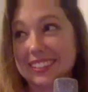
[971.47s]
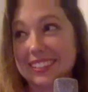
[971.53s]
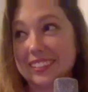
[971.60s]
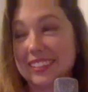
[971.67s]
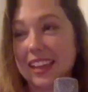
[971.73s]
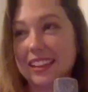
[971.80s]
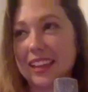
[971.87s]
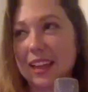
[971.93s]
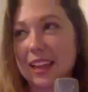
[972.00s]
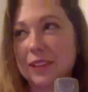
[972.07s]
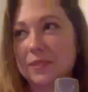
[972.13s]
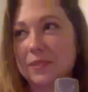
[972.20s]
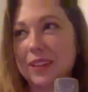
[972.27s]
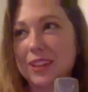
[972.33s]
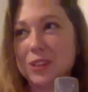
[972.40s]
that
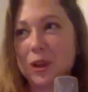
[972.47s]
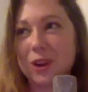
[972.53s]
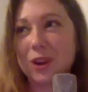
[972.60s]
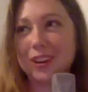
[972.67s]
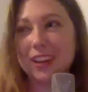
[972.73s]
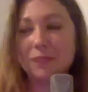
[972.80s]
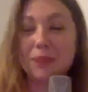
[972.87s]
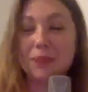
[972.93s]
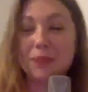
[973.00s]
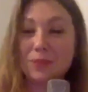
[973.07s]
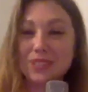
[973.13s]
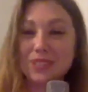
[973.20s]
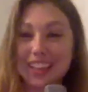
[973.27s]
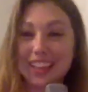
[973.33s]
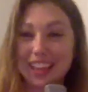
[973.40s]
it's hard. But I will
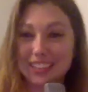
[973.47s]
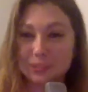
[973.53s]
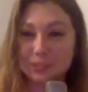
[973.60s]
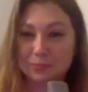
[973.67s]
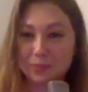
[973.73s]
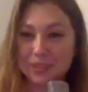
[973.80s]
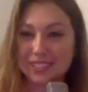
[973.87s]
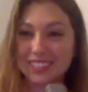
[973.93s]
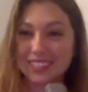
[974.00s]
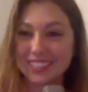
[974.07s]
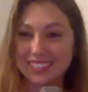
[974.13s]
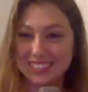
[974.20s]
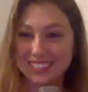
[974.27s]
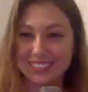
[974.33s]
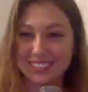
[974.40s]
say, as a
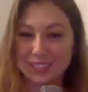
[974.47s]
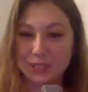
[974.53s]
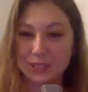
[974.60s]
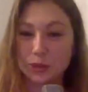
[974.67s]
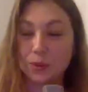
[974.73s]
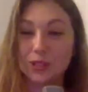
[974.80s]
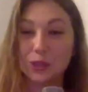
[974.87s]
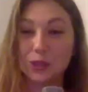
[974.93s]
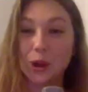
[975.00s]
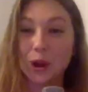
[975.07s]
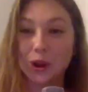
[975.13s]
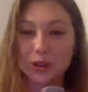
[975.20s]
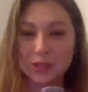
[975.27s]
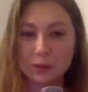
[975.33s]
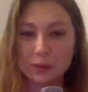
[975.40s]
business too, it's
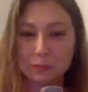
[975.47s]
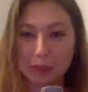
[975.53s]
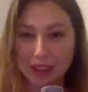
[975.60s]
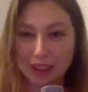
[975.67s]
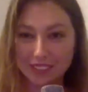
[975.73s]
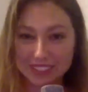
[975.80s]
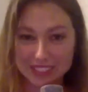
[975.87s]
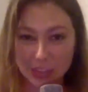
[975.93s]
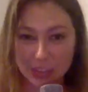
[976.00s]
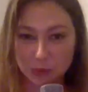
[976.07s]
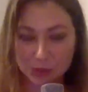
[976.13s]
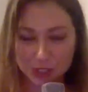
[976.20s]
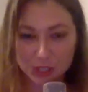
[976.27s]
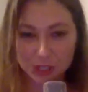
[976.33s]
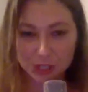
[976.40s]
hard to balance that,
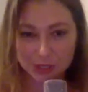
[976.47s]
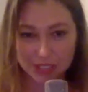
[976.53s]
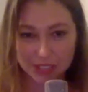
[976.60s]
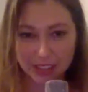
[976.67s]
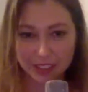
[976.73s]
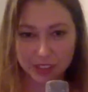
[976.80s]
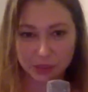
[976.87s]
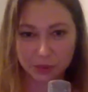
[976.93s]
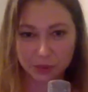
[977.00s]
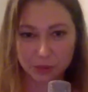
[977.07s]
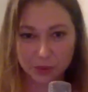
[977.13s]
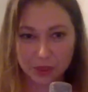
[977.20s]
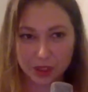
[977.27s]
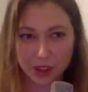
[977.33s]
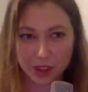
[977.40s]
wouldn't you say? Like,
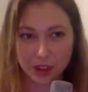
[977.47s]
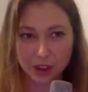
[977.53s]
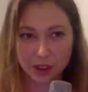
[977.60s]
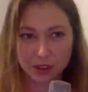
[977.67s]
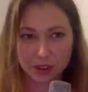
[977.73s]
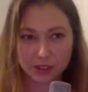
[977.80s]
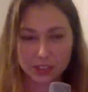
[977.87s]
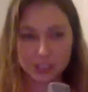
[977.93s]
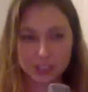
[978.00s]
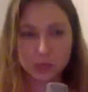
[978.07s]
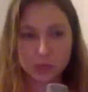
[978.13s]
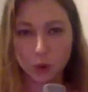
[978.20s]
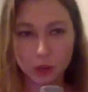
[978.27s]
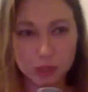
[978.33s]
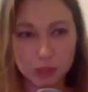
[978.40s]
does it worry